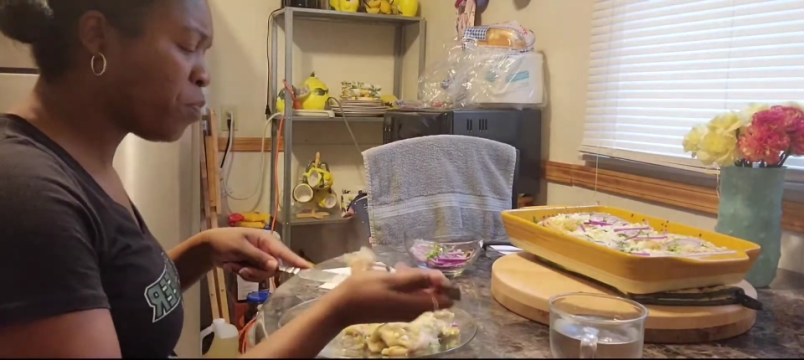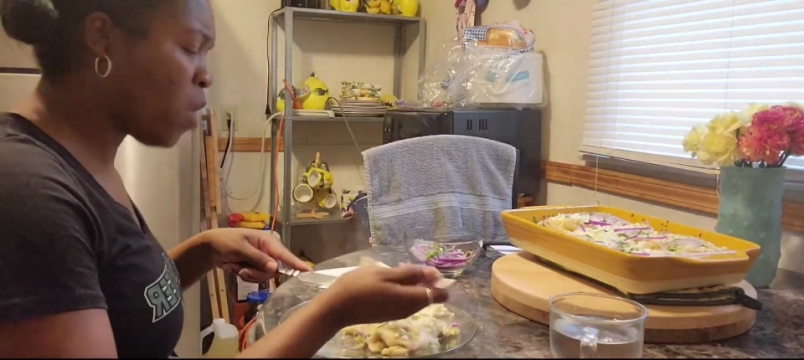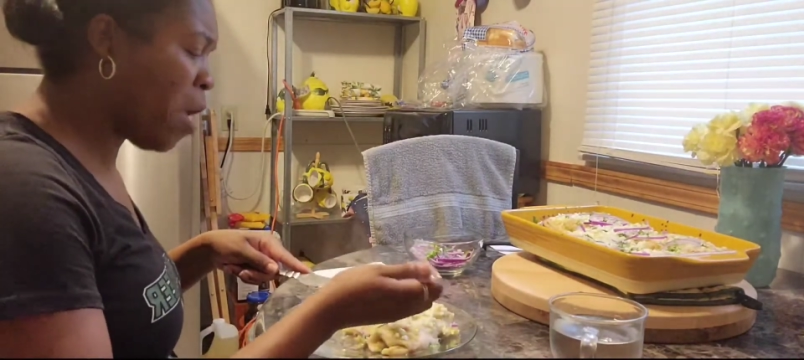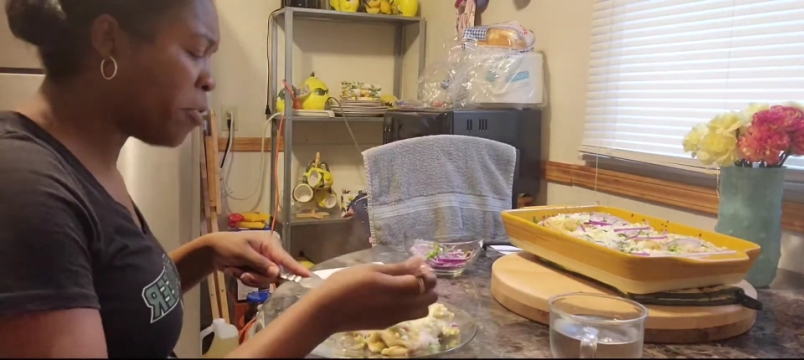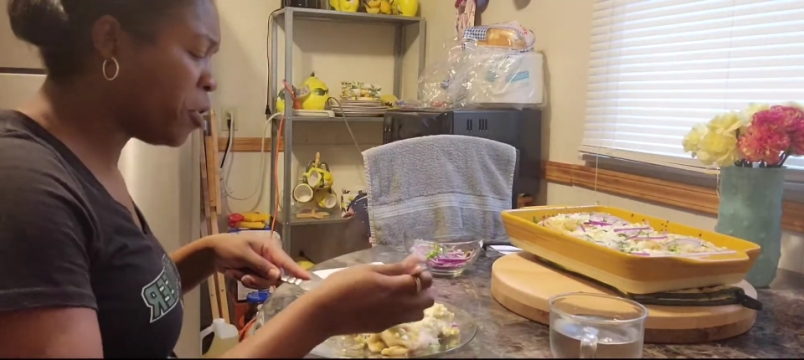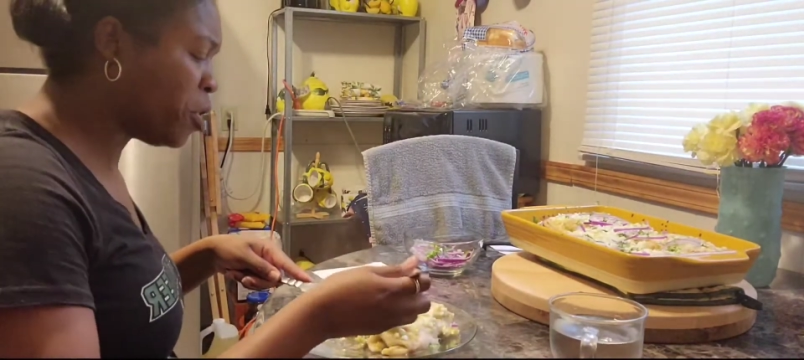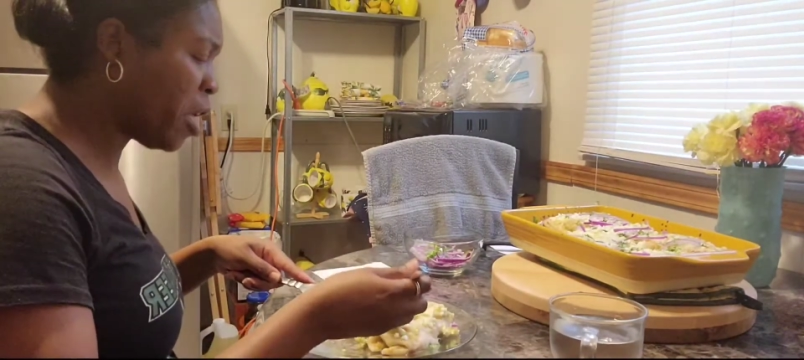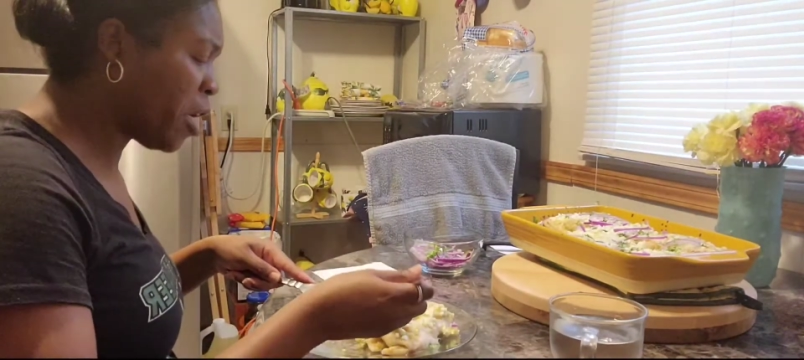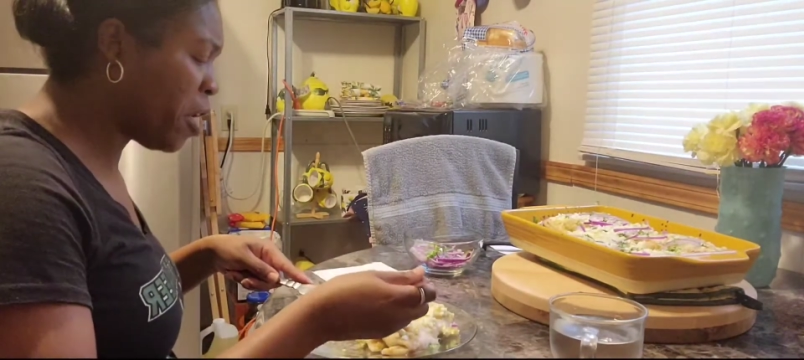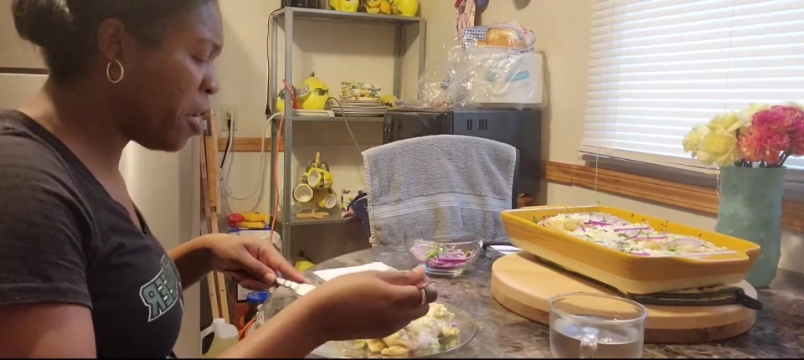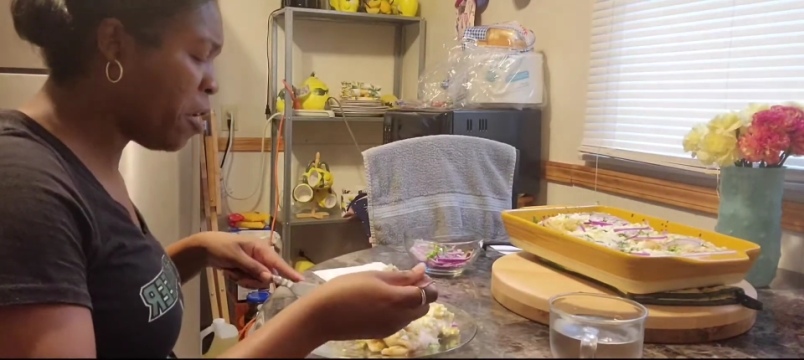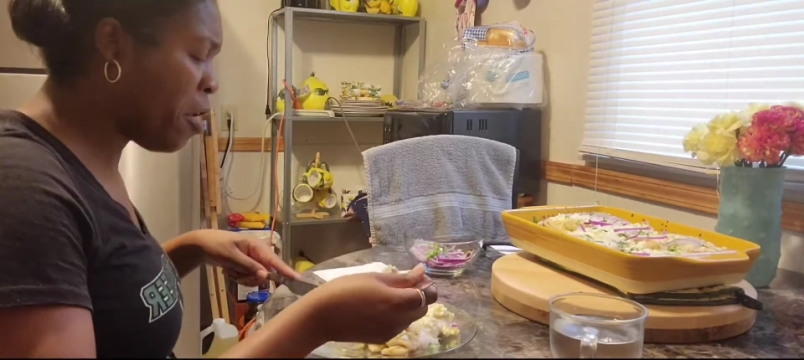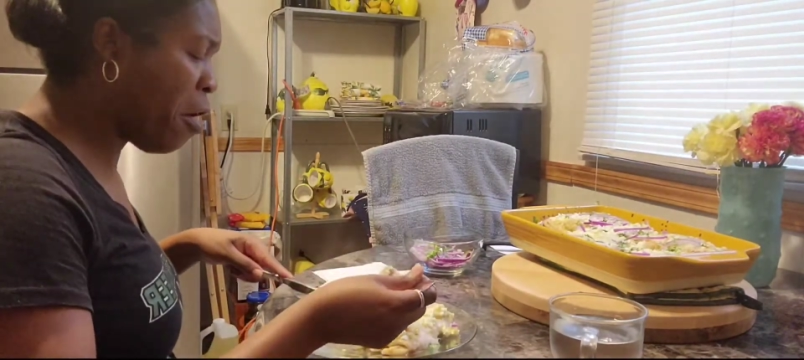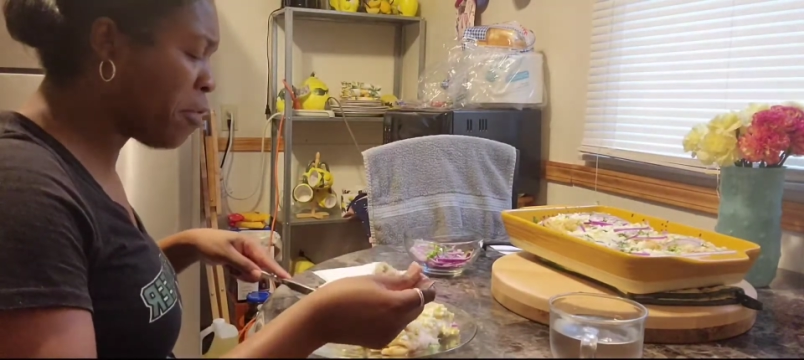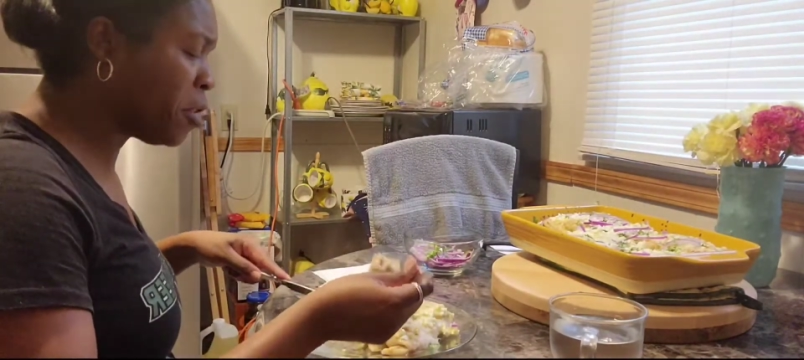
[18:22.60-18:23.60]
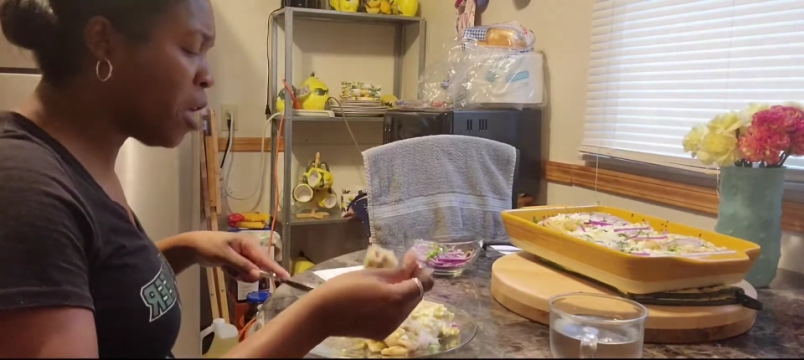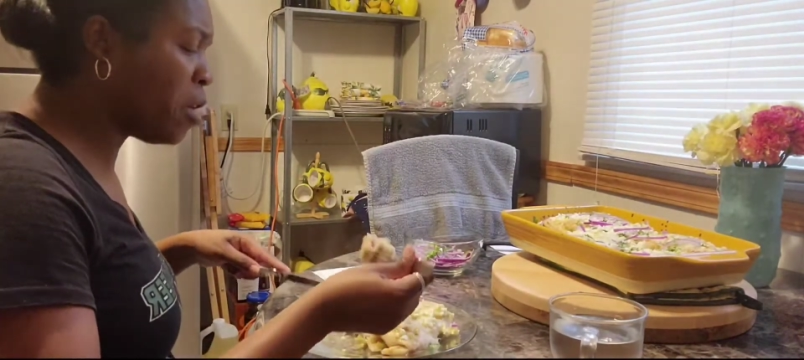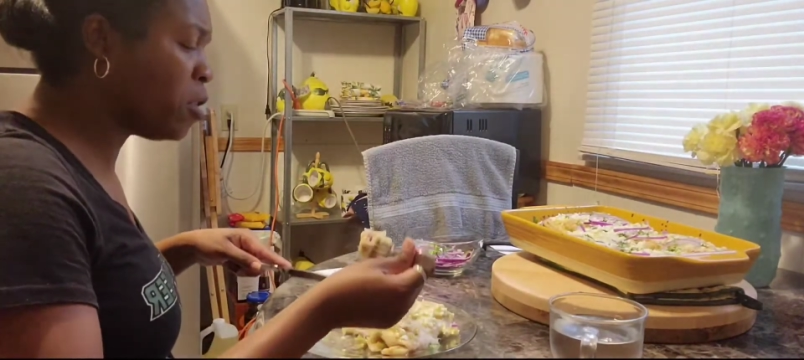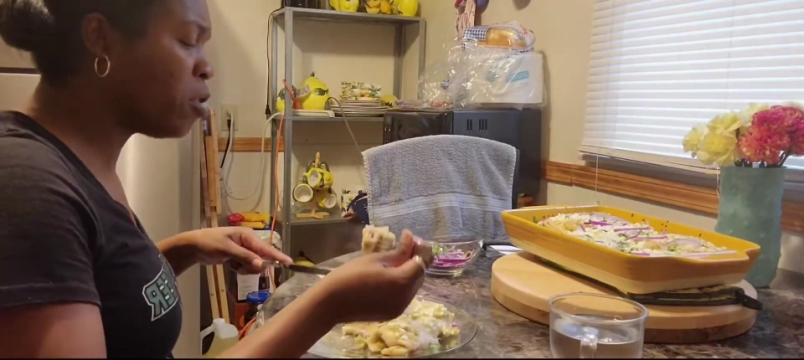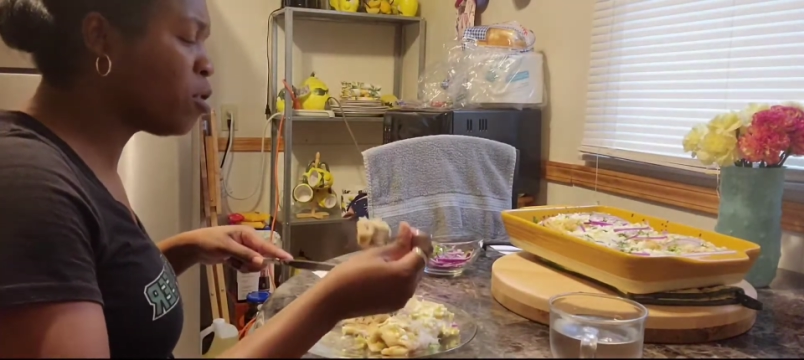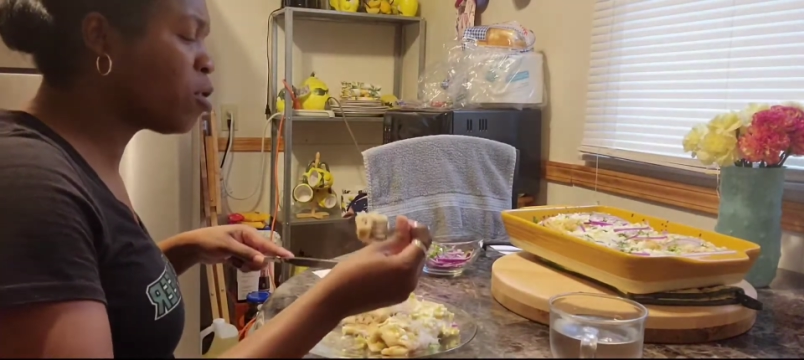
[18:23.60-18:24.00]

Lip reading: That chicken in there tastes